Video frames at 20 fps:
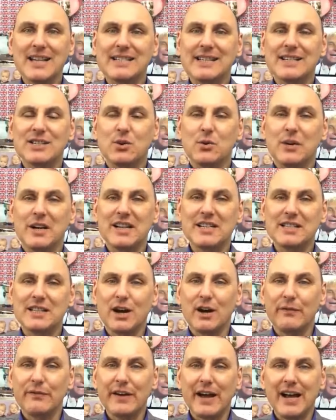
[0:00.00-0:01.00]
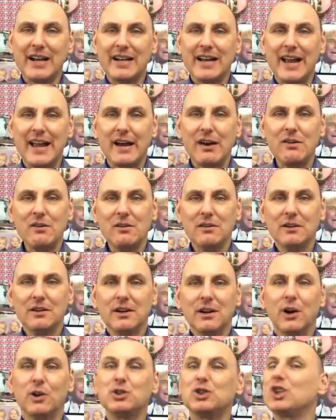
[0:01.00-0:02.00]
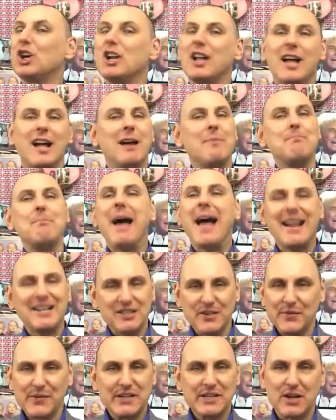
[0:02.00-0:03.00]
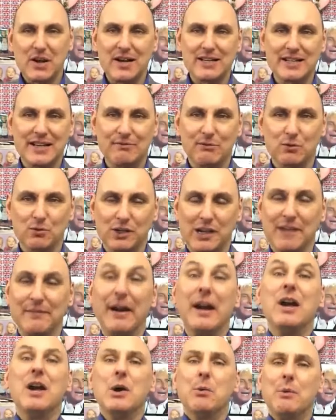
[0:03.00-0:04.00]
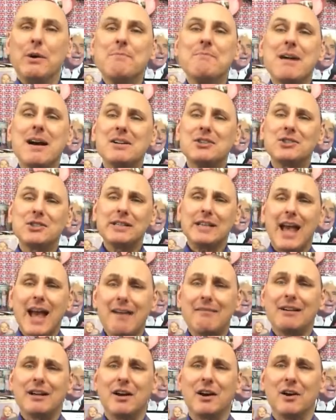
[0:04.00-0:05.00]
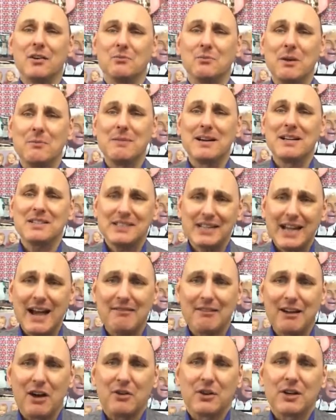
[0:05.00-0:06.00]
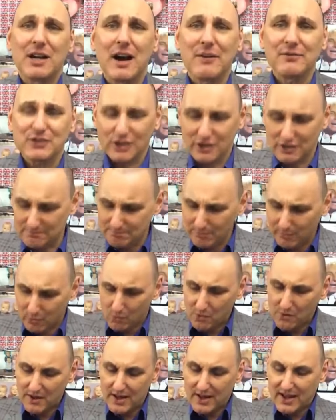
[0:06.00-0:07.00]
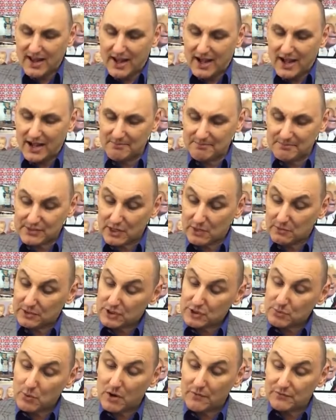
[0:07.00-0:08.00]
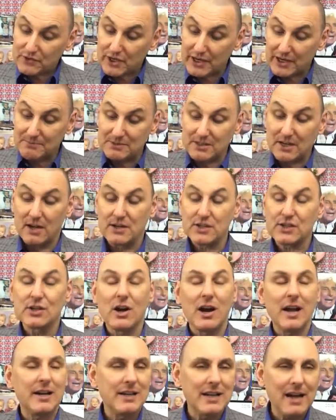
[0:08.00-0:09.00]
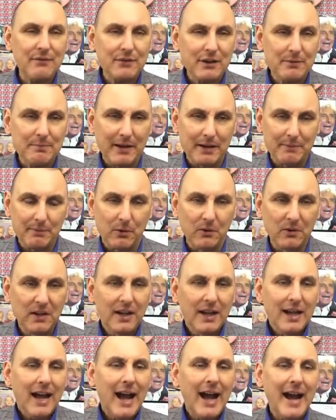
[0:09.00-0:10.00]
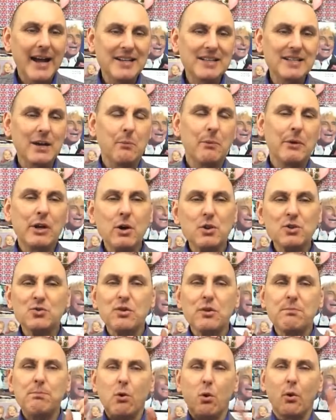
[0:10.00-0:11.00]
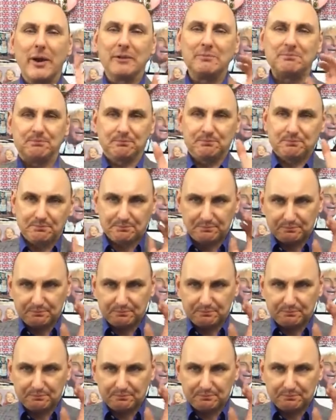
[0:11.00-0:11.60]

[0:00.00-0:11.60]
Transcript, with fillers: Has it sorted itself out now? Or shall I abandon this idea altogether? We must carry on. We must carry on. Good afternoon, Paul. Um, so the 12 teams last night, lovely people. And uh, we got to a point